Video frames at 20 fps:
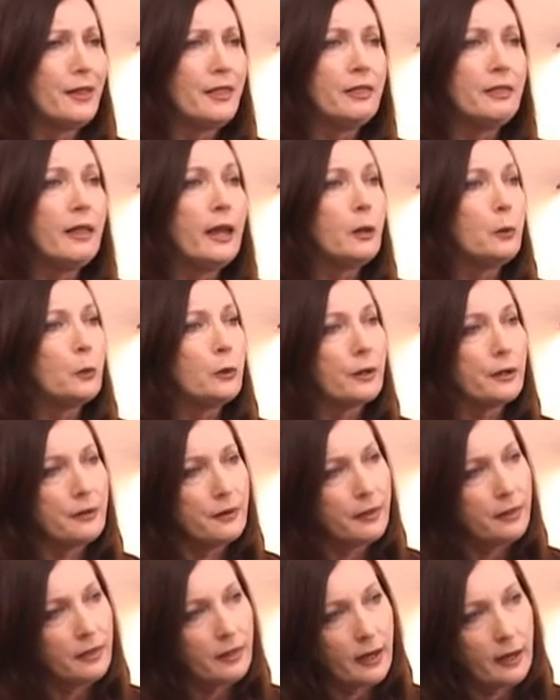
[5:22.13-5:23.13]
They were
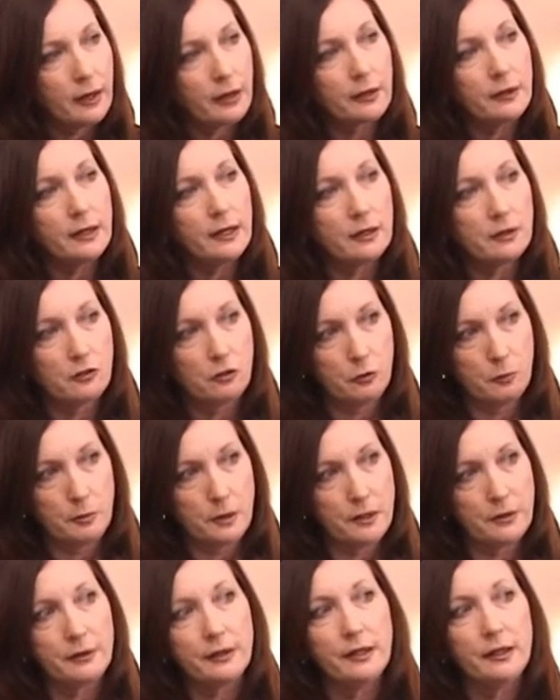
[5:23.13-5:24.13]
their
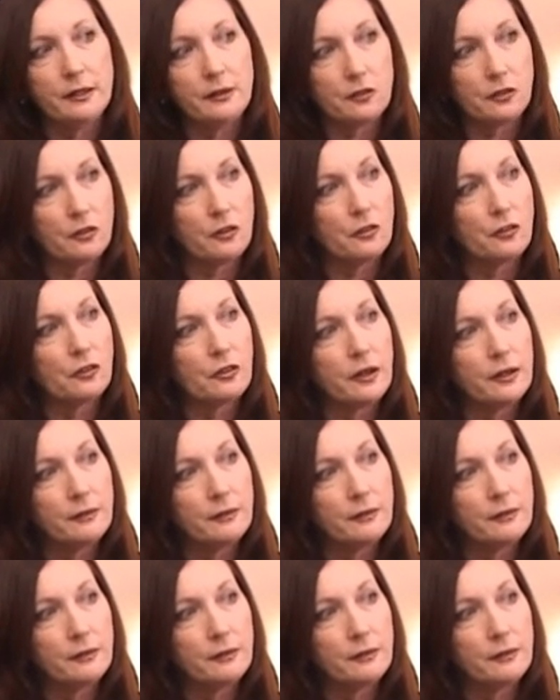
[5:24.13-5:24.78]
experiences